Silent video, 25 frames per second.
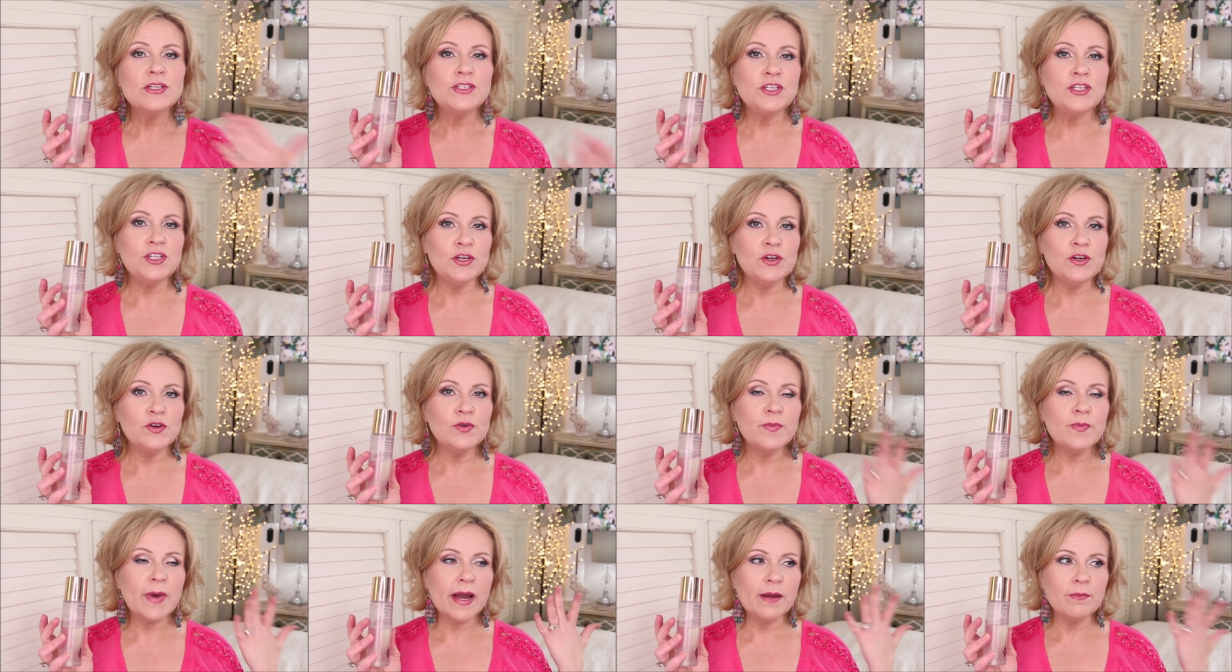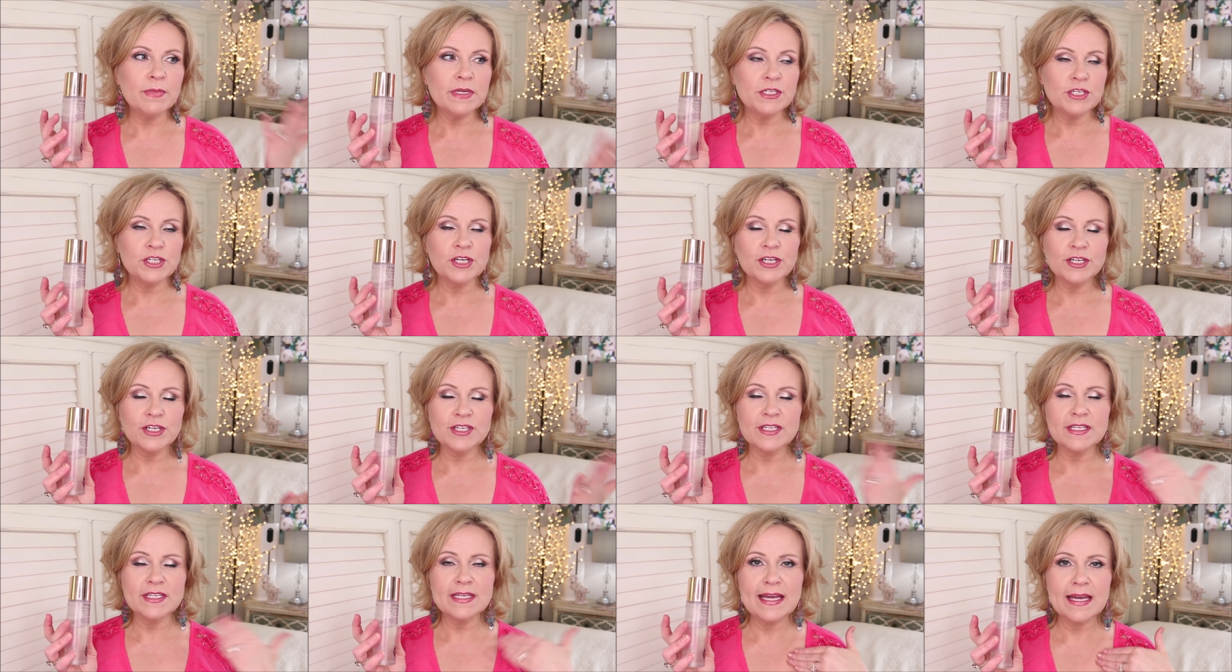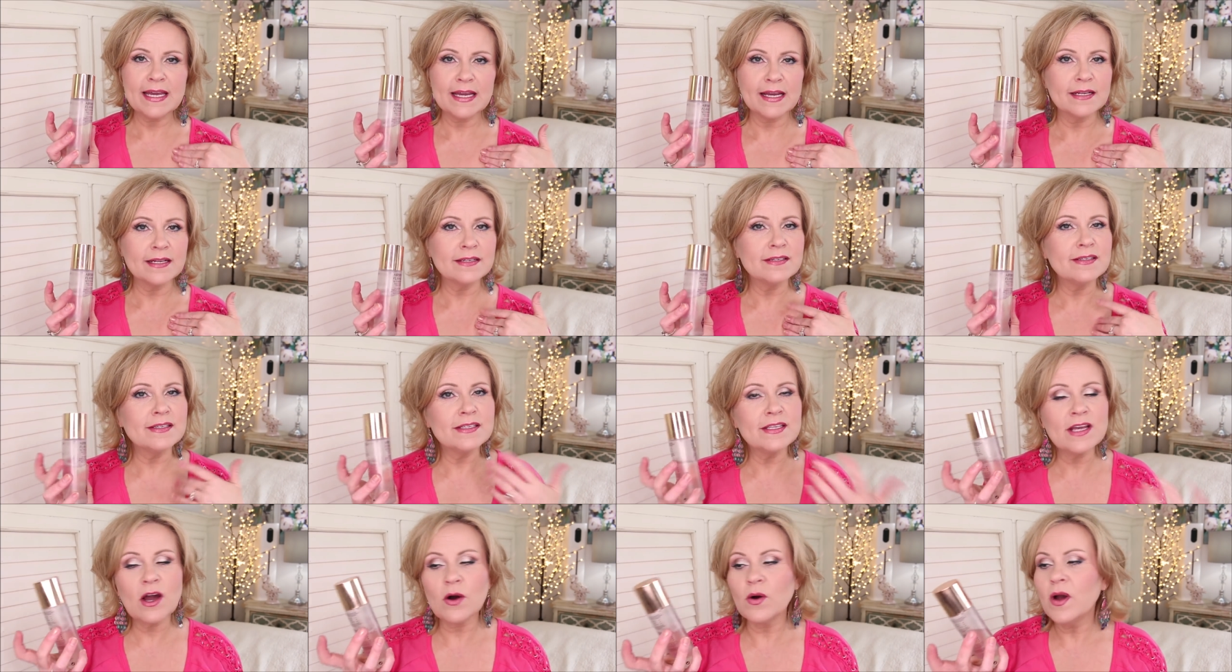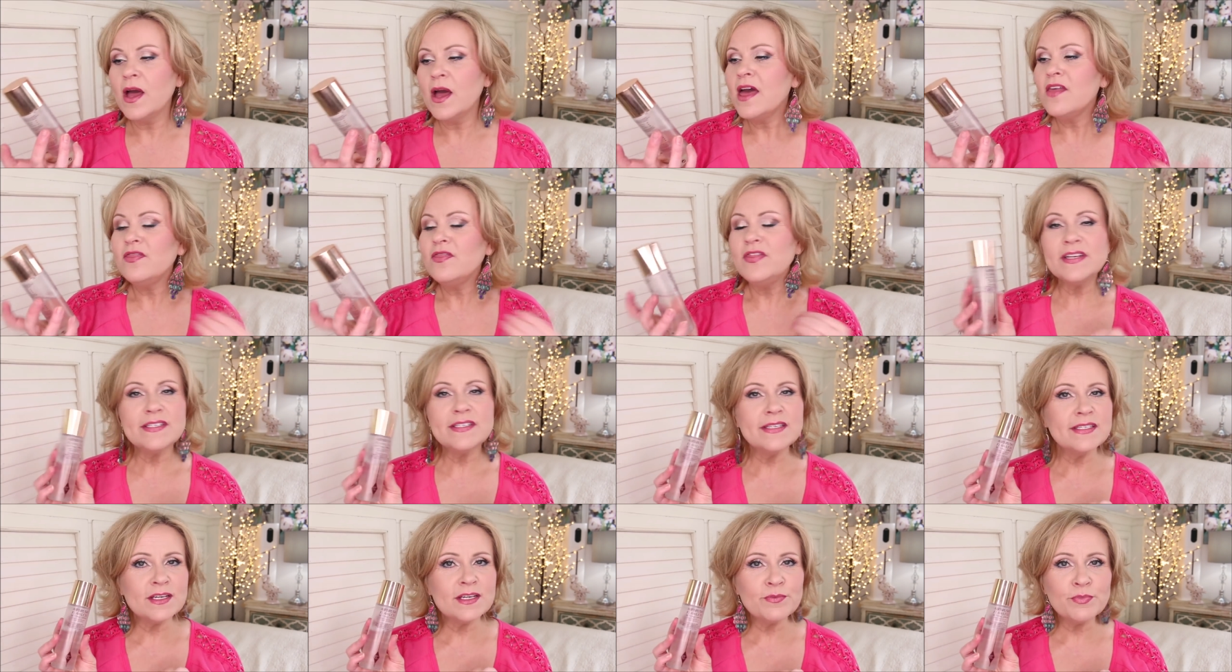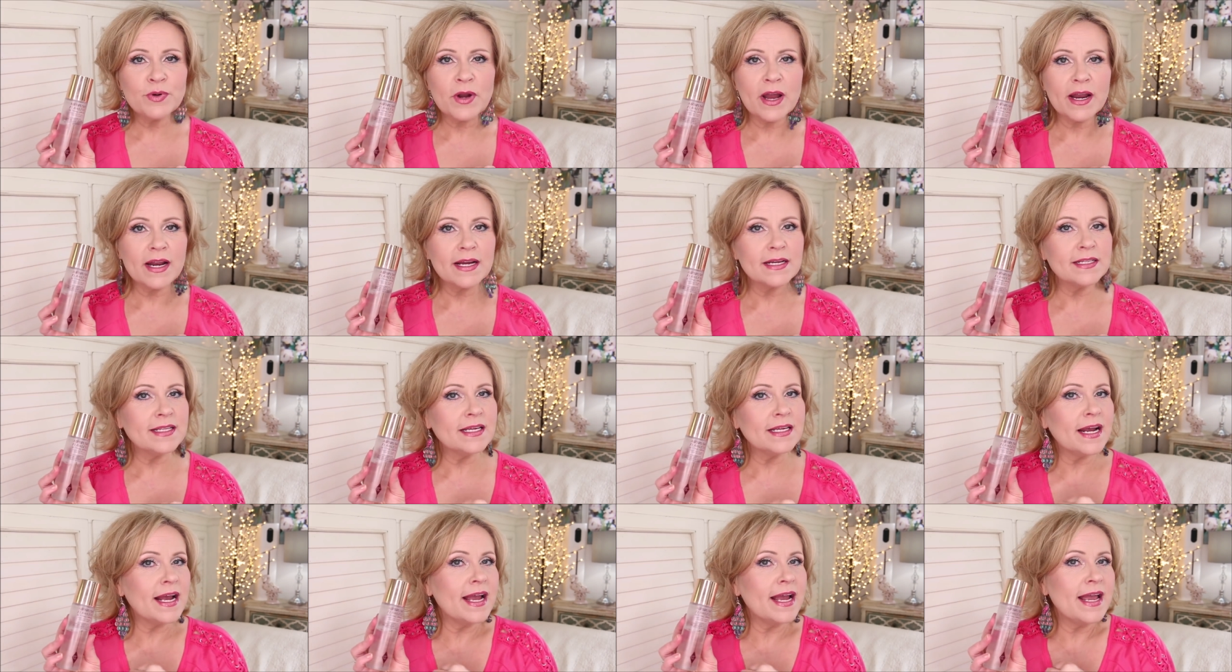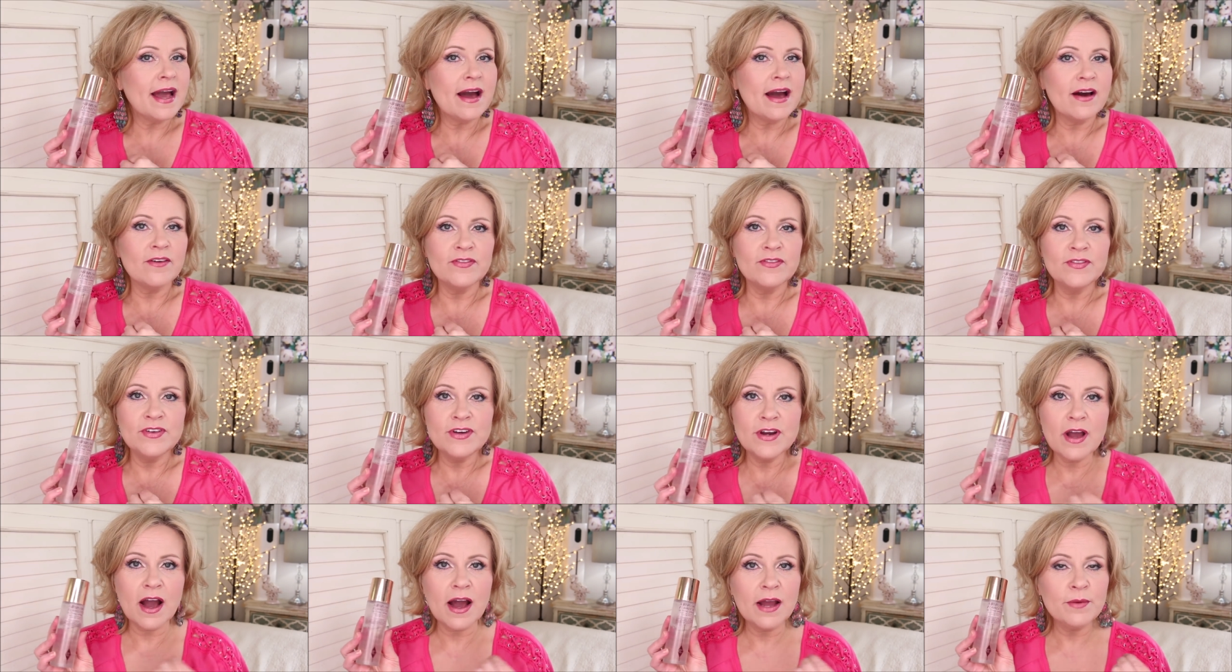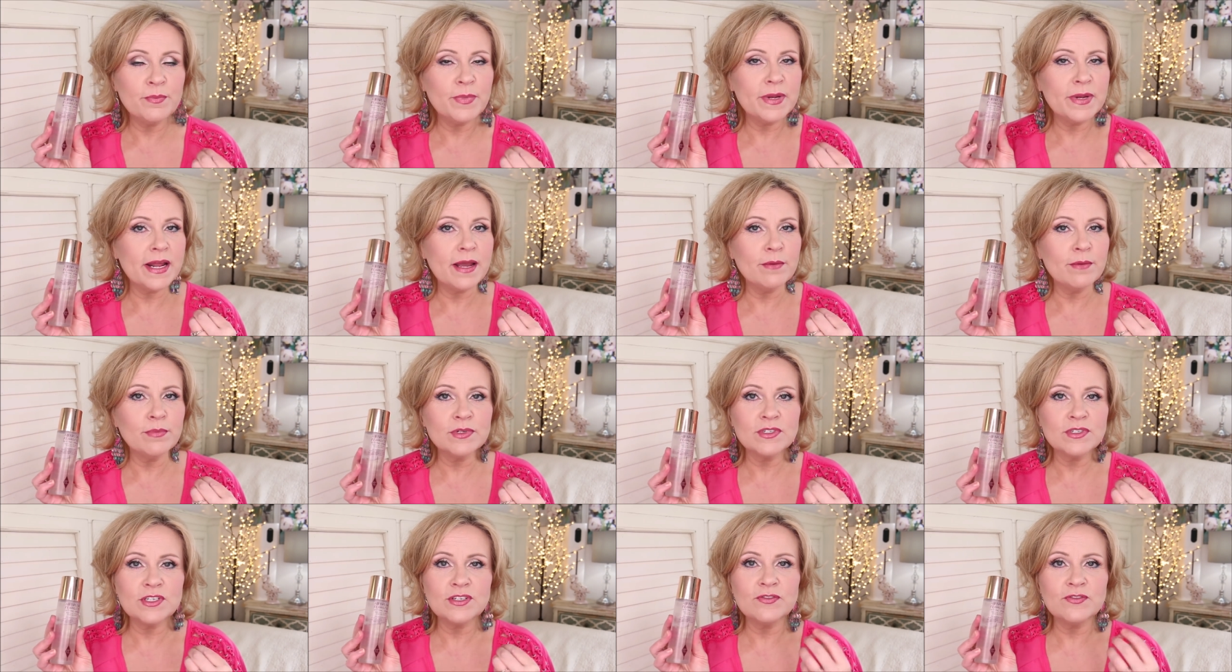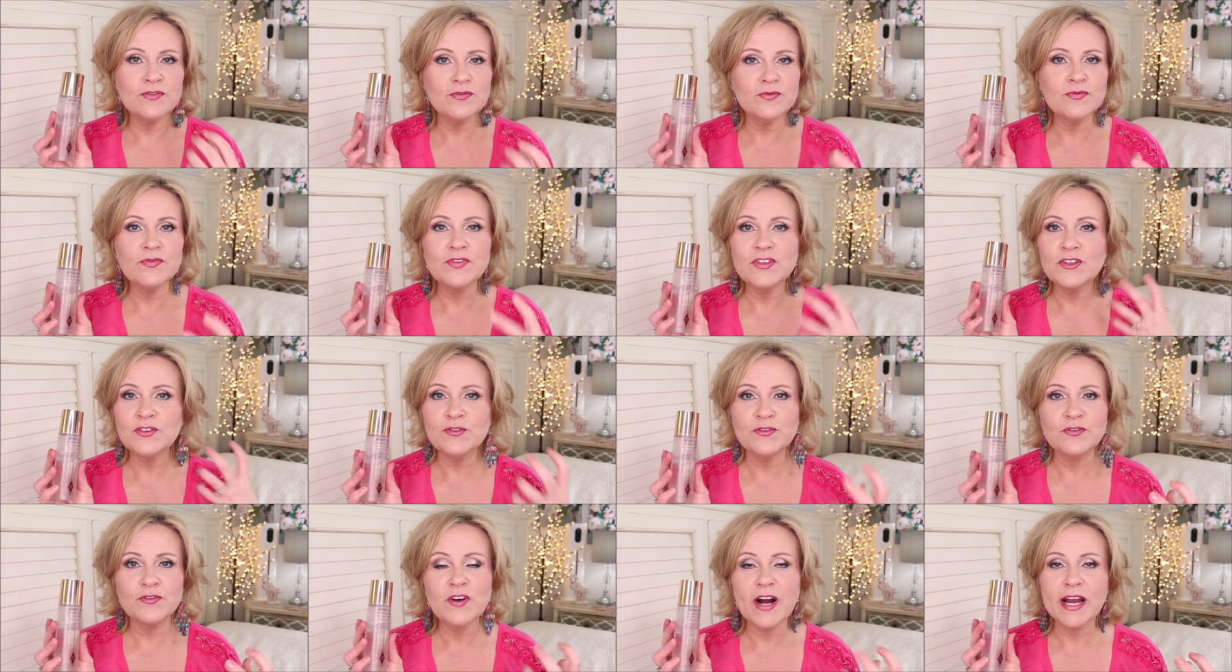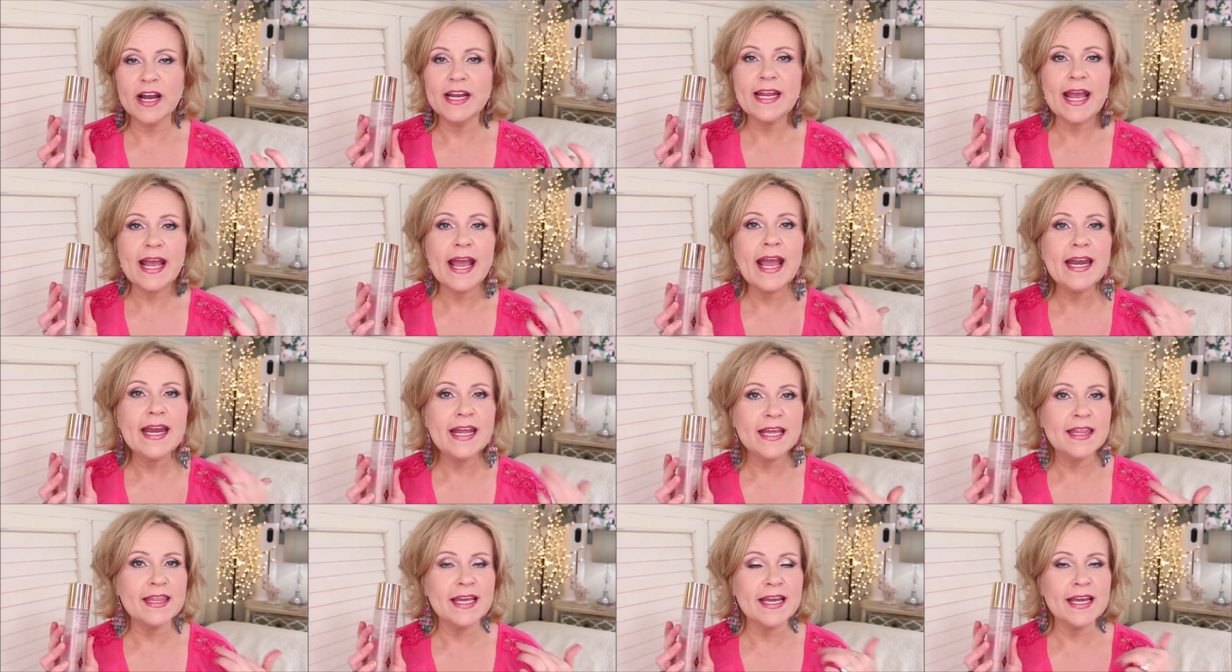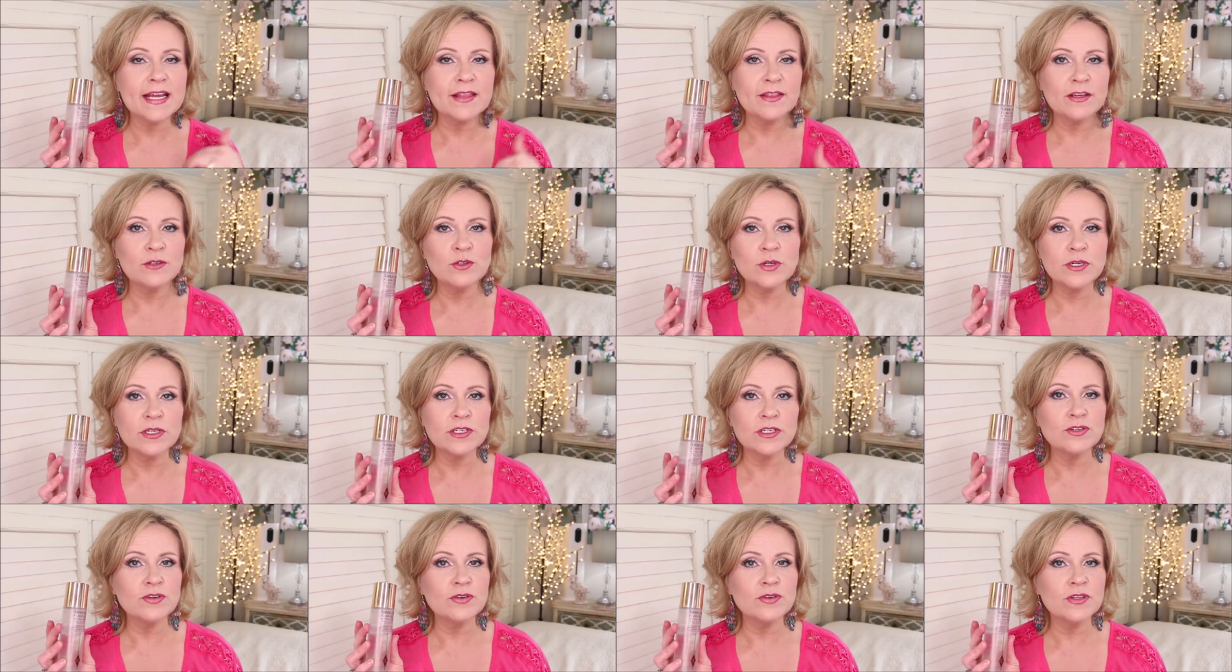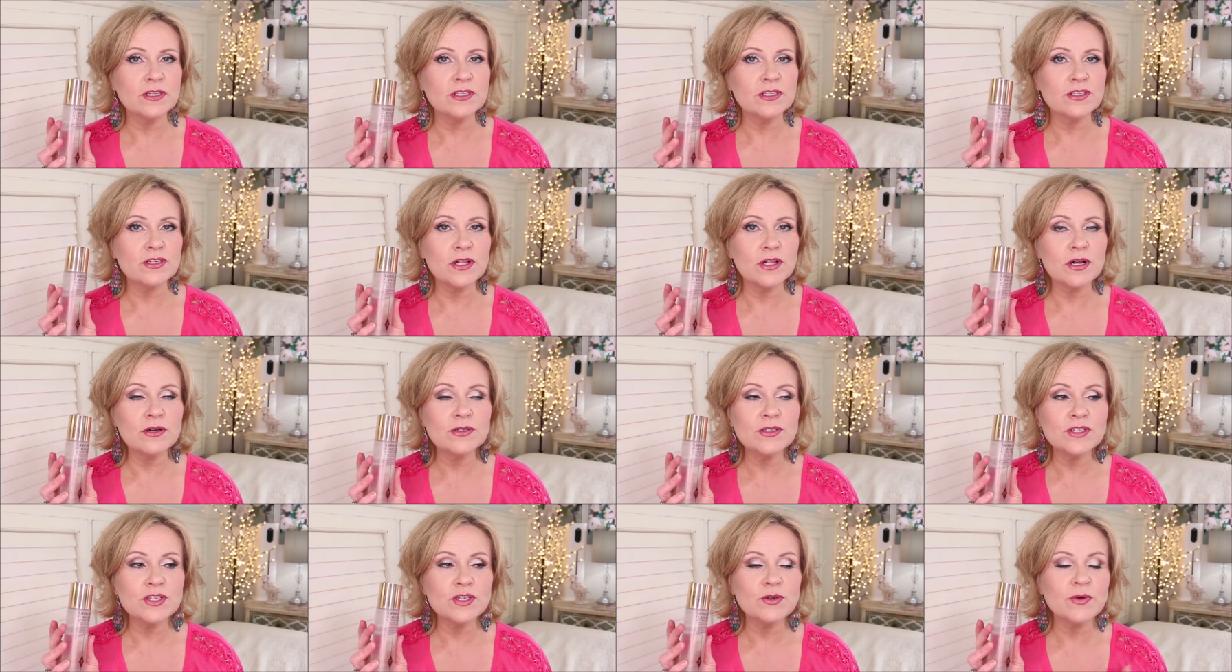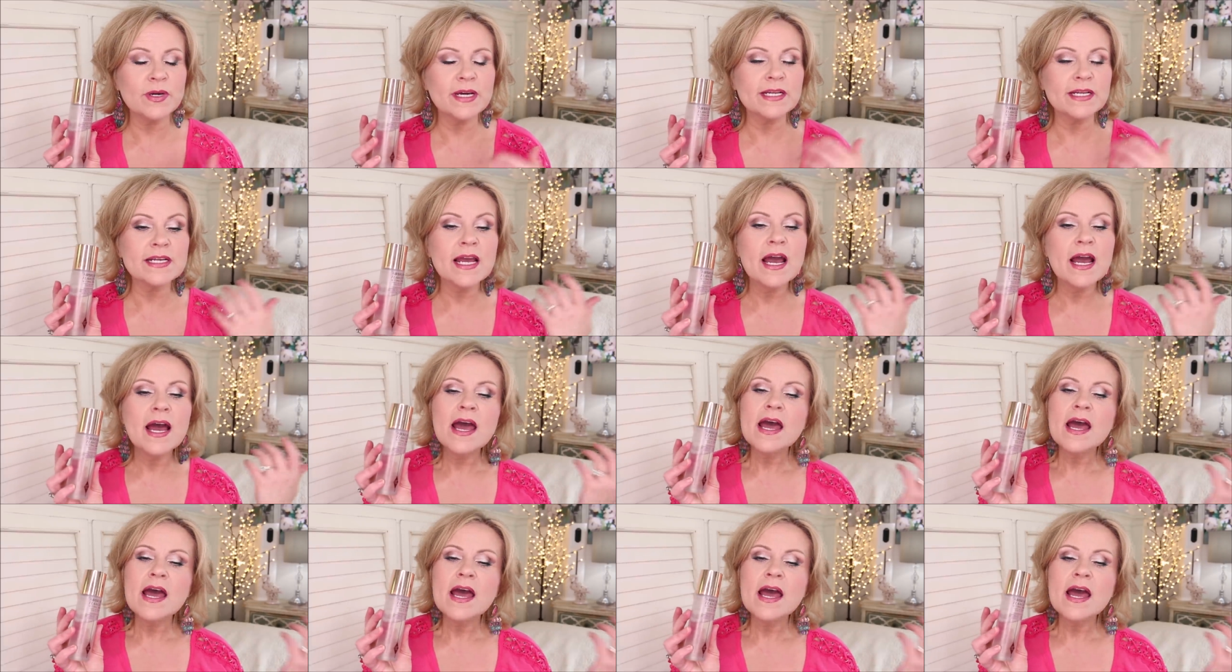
to my mature skin. So this is a product that I have not been able to to find anything at the drugstore that's close to it.